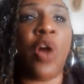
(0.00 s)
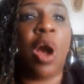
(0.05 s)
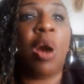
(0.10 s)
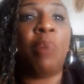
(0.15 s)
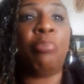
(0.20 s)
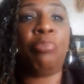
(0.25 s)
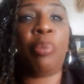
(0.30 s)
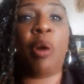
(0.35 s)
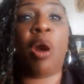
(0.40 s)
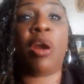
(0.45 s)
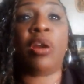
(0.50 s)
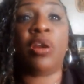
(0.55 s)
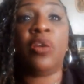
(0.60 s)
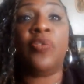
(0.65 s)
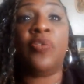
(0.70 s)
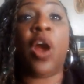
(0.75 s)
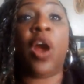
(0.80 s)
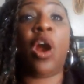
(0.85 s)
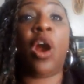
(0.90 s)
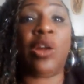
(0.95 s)
a part
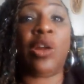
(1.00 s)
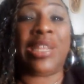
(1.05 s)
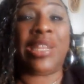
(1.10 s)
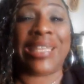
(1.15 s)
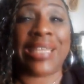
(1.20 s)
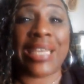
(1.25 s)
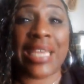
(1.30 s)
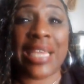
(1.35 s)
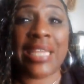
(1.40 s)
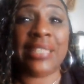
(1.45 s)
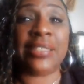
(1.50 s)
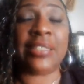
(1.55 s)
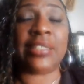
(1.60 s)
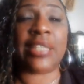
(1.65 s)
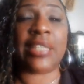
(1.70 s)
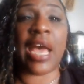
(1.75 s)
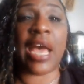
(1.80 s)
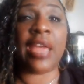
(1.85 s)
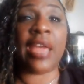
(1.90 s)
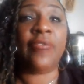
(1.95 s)
of her kid's
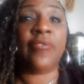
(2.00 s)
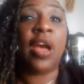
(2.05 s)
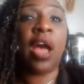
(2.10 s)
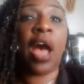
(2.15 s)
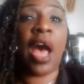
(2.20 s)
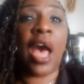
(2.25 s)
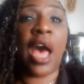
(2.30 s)
life